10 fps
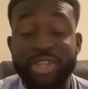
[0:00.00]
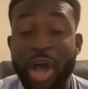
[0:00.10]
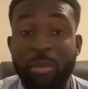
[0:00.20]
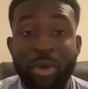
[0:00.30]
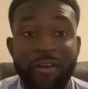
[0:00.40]

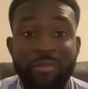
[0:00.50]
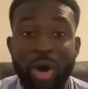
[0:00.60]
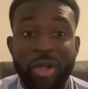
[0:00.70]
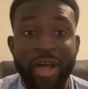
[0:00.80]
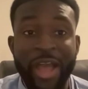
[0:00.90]
top off
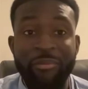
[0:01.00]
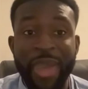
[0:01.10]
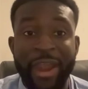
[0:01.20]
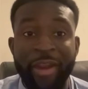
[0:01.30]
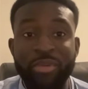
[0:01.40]
ball
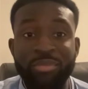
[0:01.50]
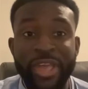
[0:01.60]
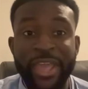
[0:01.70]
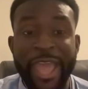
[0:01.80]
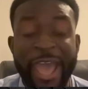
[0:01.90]
linebacker and
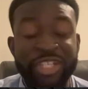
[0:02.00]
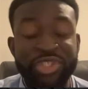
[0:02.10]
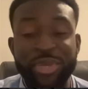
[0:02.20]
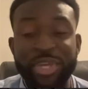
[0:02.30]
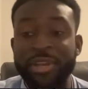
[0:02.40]
Blake
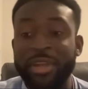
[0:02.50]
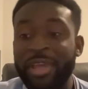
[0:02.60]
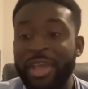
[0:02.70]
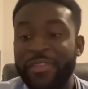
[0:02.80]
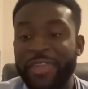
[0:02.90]
Cashman.
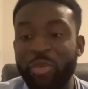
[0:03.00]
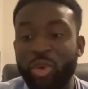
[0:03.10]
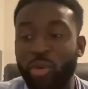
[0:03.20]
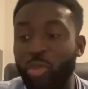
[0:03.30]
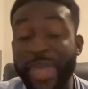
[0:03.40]
They
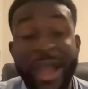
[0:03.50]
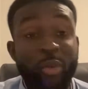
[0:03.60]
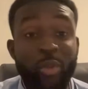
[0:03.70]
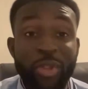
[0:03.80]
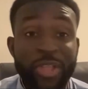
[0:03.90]
were
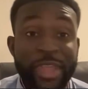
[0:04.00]
without Will